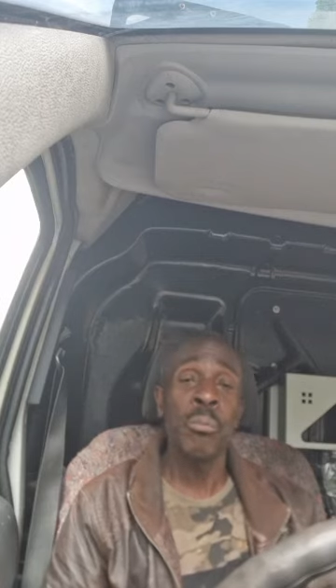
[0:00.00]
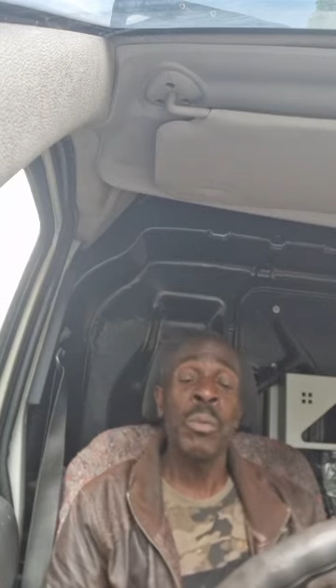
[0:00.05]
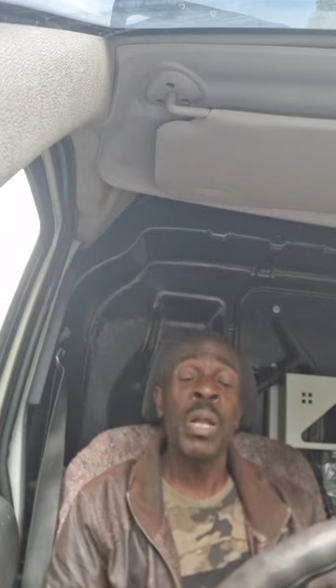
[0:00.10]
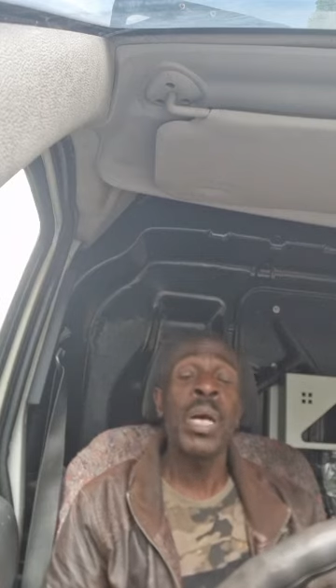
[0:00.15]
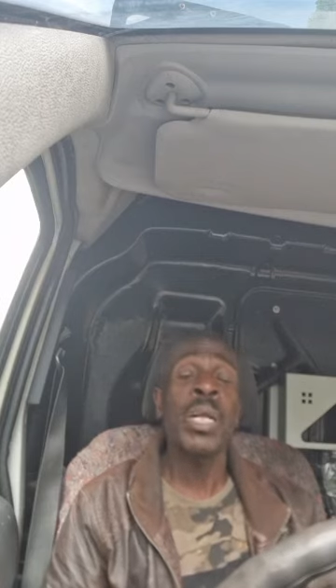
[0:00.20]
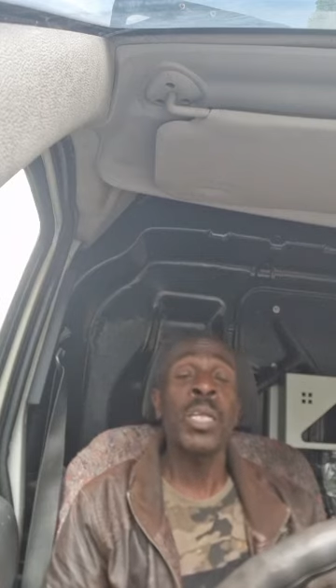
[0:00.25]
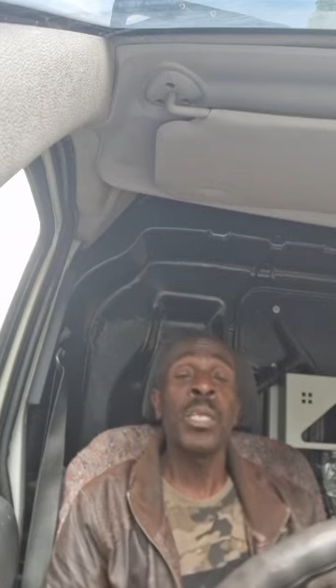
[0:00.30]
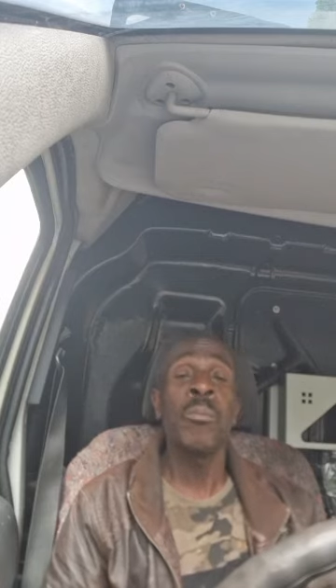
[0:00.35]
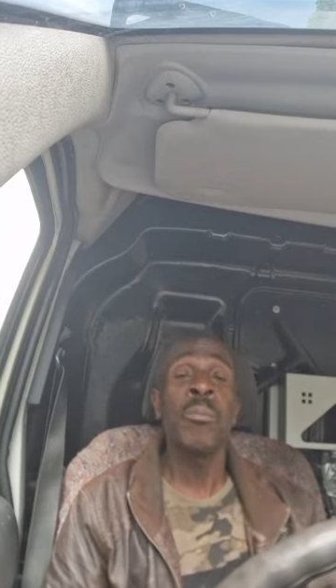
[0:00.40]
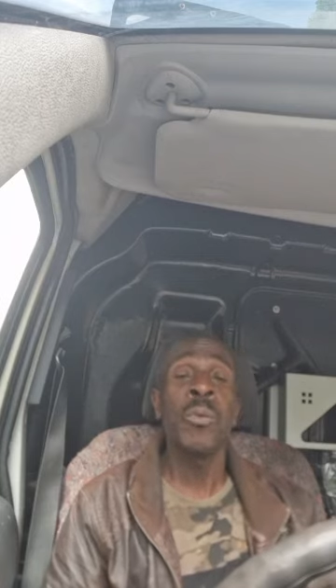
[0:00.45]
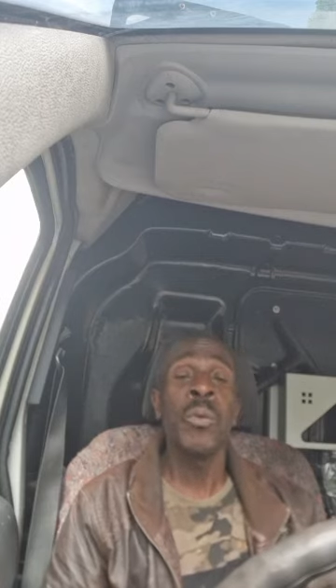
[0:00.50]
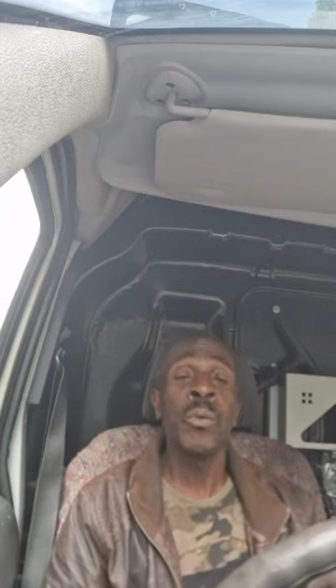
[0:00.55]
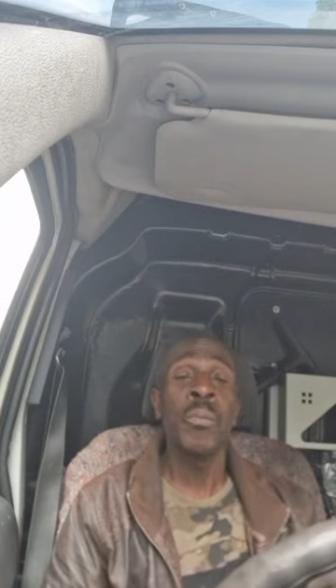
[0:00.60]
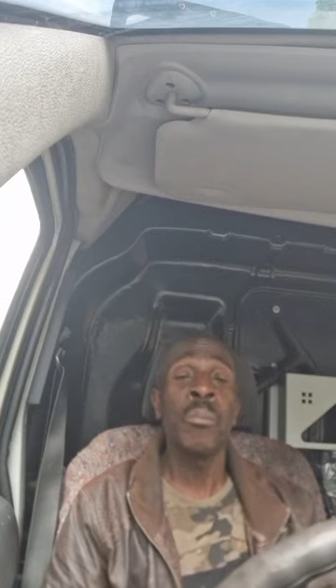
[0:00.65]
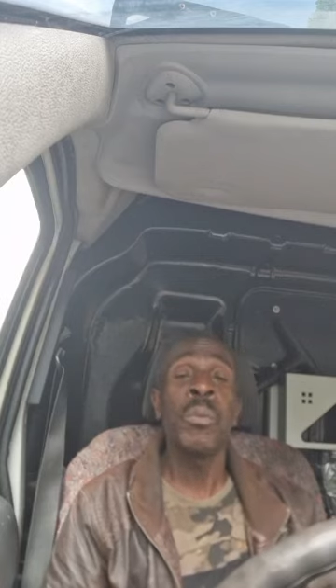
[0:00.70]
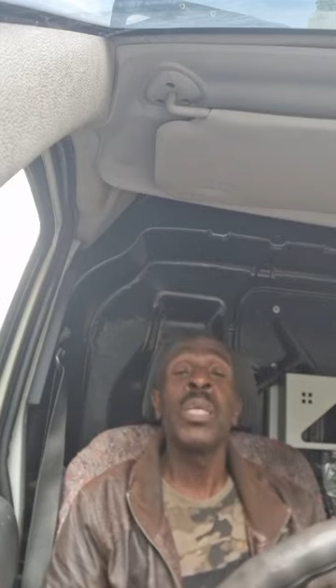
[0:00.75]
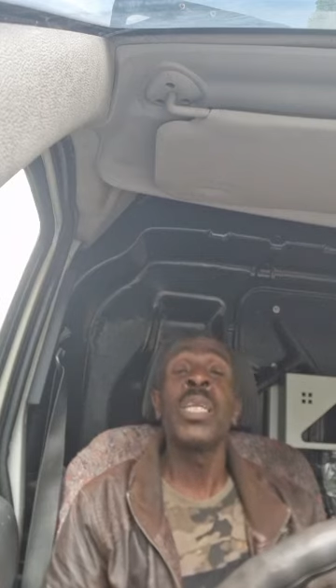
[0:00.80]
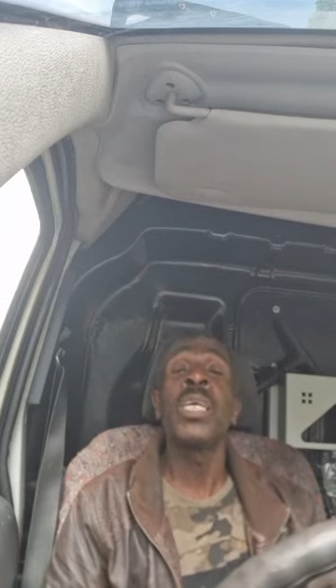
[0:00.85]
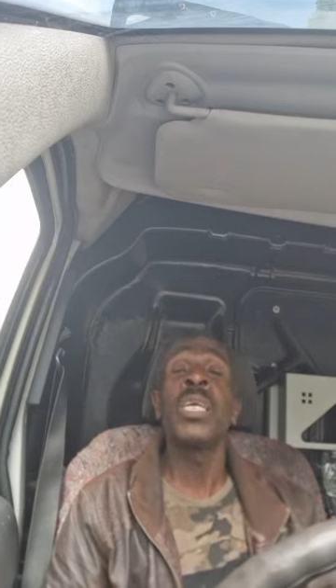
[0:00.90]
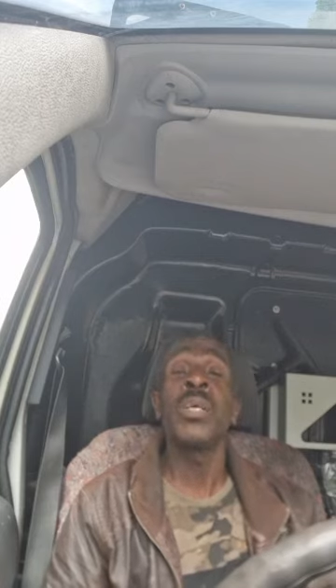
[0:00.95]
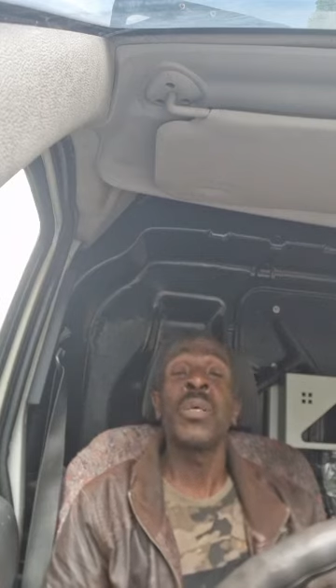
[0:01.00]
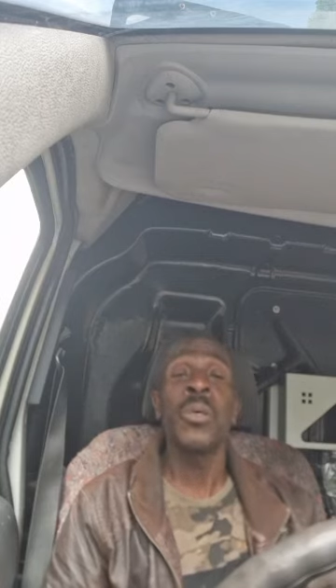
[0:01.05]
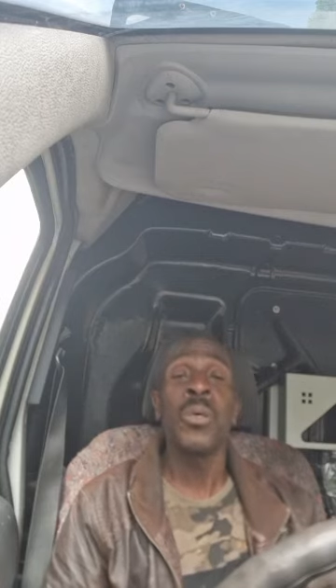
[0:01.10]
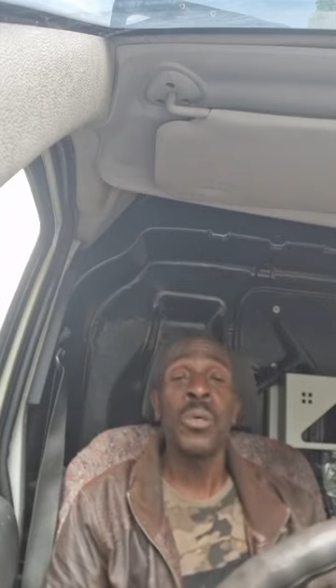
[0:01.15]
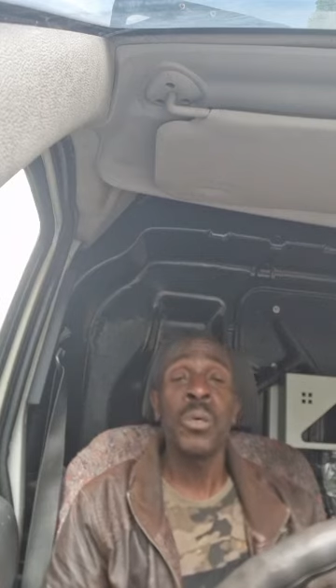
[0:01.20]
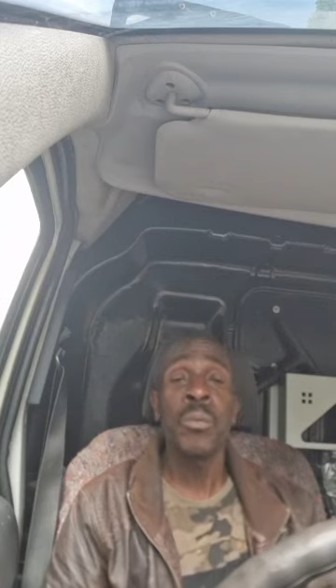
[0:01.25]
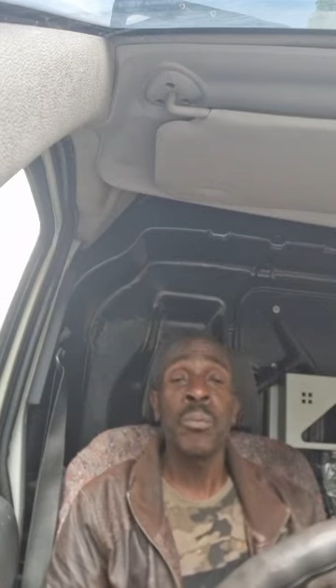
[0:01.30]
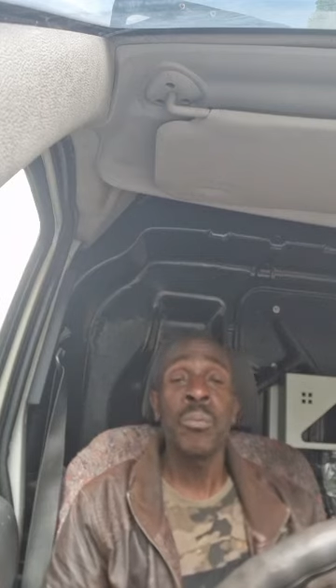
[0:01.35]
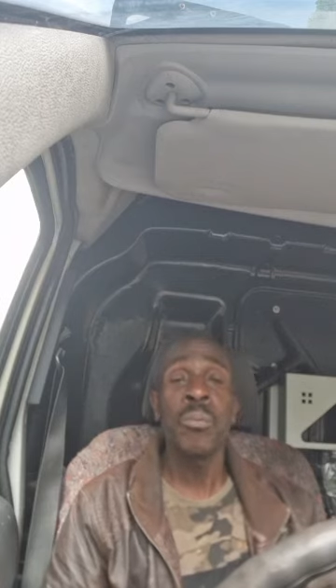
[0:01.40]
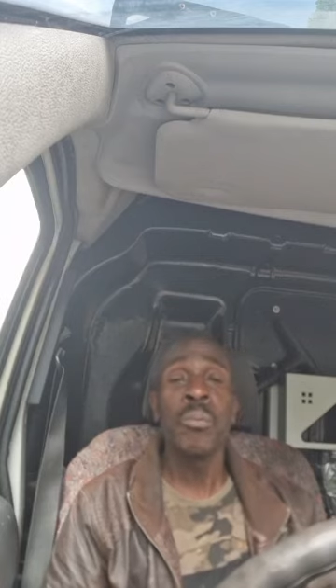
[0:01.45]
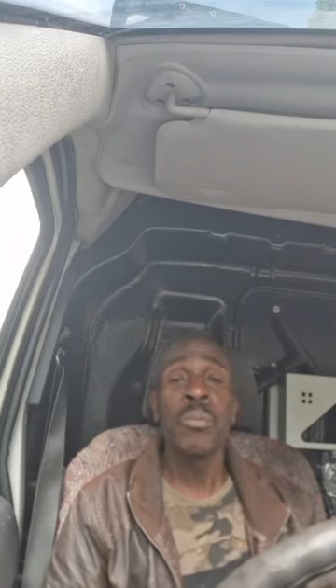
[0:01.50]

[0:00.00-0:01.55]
Block them out. Let them go.